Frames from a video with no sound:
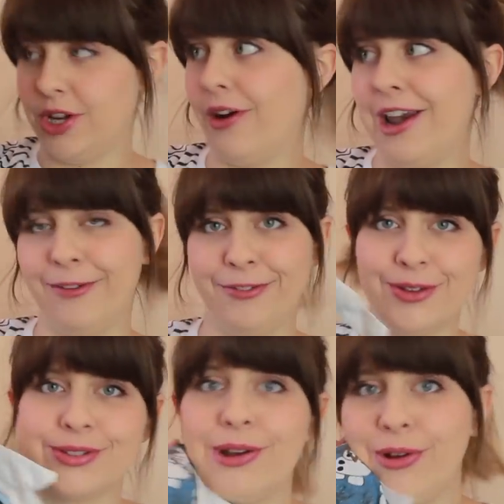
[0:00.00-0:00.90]
so I love
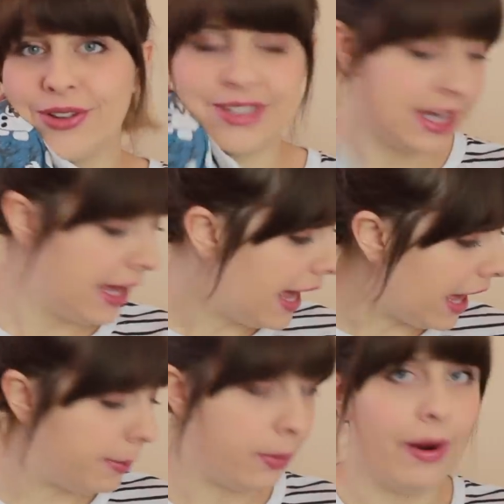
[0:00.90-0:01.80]
those a lot.
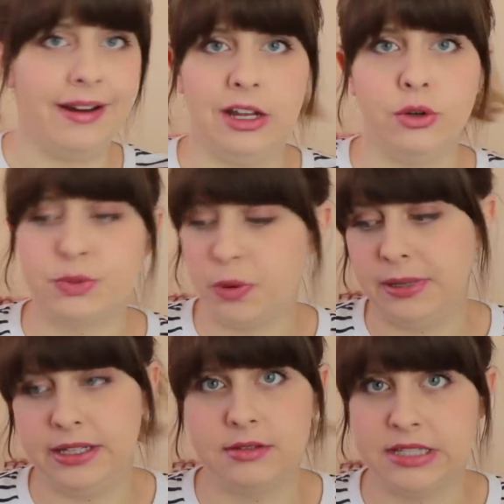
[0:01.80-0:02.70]
I've been wearing those
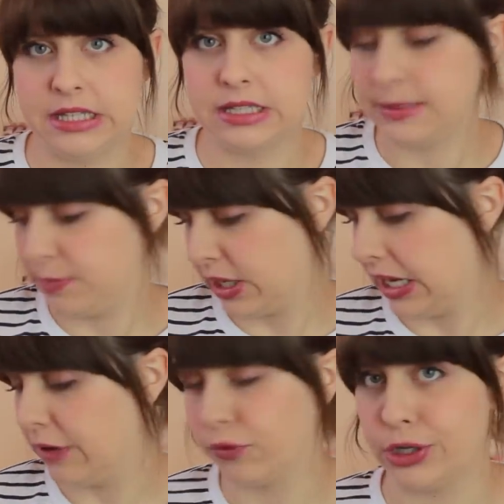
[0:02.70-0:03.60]
probably since beginning of